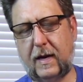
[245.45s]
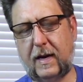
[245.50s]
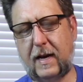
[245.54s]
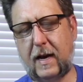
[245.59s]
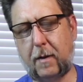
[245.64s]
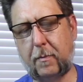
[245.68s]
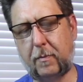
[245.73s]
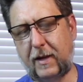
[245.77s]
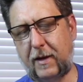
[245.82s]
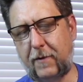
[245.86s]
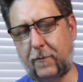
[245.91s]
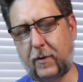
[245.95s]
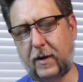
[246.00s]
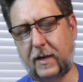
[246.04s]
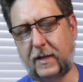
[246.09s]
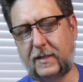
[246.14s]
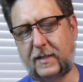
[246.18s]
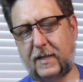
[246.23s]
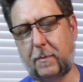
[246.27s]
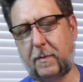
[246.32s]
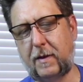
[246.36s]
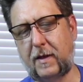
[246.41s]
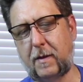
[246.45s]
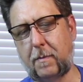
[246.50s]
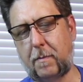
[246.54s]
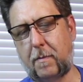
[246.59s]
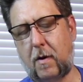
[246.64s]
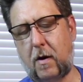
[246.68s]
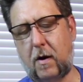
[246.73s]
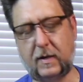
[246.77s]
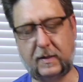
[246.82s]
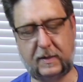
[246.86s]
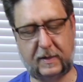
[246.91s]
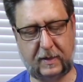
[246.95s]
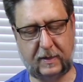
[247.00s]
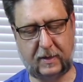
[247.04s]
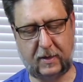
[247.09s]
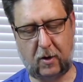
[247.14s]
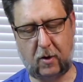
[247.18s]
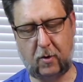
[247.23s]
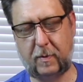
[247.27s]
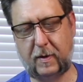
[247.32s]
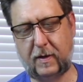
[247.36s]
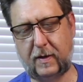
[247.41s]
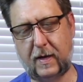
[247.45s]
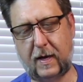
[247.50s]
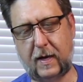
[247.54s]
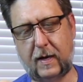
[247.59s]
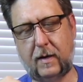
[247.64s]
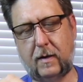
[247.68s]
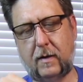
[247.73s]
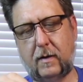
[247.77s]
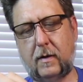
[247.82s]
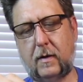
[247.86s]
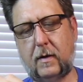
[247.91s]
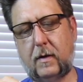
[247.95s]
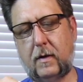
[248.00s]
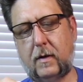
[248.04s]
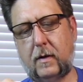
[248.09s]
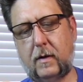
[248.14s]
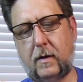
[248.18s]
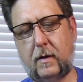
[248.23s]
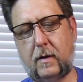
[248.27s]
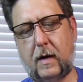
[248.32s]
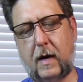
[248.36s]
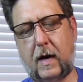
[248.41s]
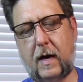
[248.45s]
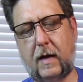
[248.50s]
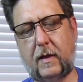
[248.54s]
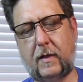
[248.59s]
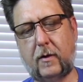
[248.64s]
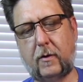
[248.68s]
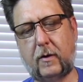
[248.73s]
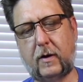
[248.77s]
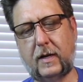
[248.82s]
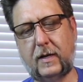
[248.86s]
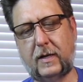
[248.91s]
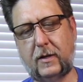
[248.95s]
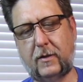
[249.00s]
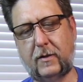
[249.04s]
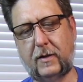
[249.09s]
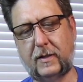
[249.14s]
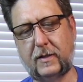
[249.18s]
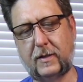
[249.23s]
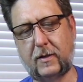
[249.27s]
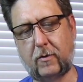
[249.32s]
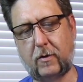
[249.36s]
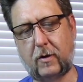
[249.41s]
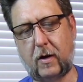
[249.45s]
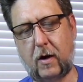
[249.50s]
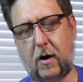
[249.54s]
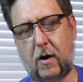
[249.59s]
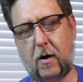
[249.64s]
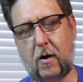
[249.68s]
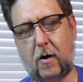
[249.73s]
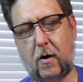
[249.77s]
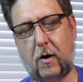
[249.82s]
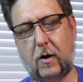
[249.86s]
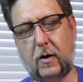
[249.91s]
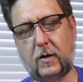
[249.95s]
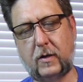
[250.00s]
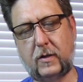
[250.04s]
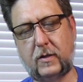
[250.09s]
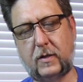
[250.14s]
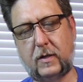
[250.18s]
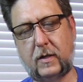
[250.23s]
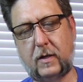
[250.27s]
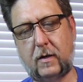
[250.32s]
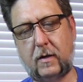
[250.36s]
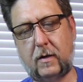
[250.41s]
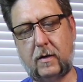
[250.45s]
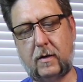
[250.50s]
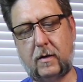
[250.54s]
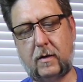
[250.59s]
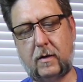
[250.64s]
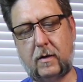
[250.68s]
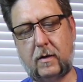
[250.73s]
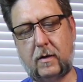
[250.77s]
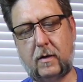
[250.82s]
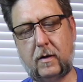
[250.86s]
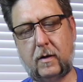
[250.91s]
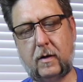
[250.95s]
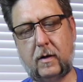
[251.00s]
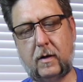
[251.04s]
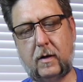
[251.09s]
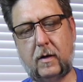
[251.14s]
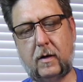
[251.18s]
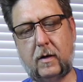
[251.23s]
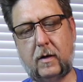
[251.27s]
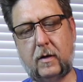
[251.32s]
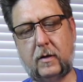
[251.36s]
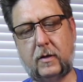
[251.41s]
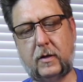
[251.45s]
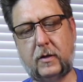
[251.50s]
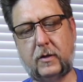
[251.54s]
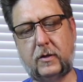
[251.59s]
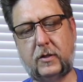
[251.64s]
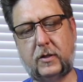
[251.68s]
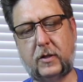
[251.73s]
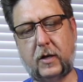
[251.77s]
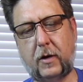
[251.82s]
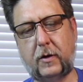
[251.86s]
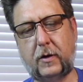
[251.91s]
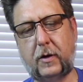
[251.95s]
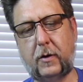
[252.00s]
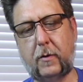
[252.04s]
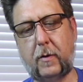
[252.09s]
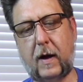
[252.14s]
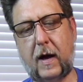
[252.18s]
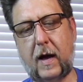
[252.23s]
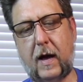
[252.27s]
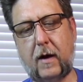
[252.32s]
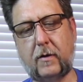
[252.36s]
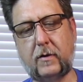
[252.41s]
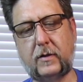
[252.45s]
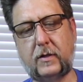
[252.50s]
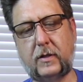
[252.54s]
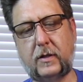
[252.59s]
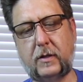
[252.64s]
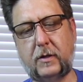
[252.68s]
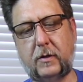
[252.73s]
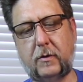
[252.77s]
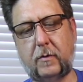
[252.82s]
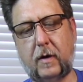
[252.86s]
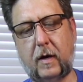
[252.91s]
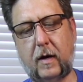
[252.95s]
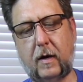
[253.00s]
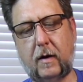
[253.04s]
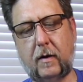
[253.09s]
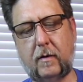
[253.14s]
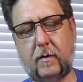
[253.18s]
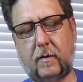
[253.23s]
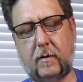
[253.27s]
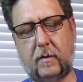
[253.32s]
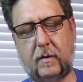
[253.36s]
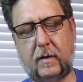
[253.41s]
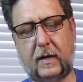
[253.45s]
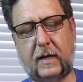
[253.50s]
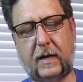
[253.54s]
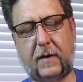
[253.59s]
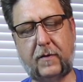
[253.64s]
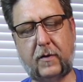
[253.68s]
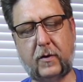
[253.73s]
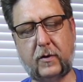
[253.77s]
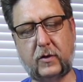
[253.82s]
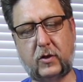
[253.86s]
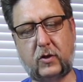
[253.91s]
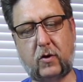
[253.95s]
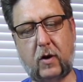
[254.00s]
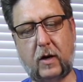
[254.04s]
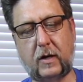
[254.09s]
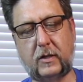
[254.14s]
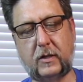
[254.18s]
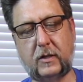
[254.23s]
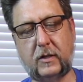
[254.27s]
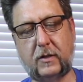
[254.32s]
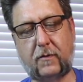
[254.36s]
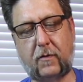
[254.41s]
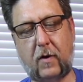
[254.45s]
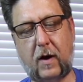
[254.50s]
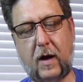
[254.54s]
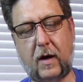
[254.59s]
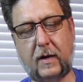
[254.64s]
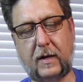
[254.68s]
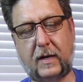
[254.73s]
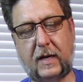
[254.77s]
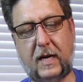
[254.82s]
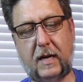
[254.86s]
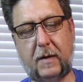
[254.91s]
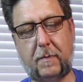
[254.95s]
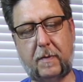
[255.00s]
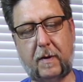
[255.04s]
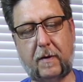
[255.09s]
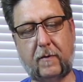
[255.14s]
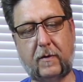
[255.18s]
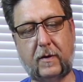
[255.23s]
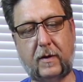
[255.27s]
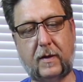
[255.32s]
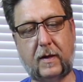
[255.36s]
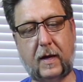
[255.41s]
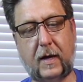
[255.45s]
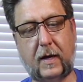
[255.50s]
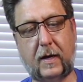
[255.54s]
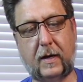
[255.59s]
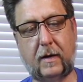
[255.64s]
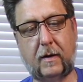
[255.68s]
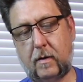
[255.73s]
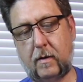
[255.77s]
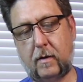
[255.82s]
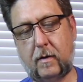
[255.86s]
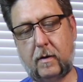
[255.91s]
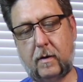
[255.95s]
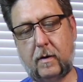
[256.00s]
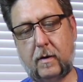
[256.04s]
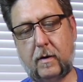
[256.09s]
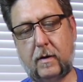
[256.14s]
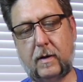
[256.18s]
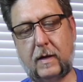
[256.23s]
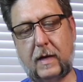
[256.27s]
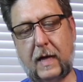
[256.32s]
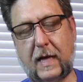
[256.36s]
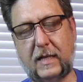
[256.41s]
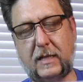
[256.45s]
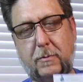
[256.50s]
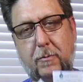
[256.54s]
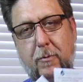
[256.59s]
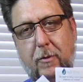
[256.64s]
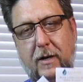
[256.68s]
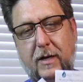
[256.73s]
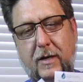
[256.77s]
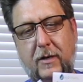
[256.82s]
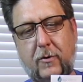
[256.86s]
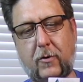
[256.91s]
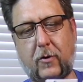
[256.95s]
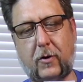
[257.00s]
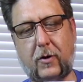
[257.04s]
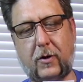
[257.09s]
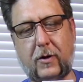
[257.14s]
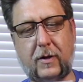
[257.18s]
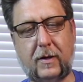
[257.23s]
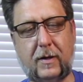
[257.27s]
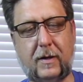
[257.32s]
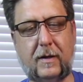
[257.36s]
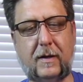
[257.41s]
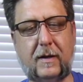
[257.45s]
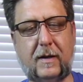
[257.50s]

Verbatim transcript: Now, I believe when he sent me the moss, he told me that uh, they're going to do these little cards to show you how to uh, they give you instructions for how to keep everything. That's pretty cool.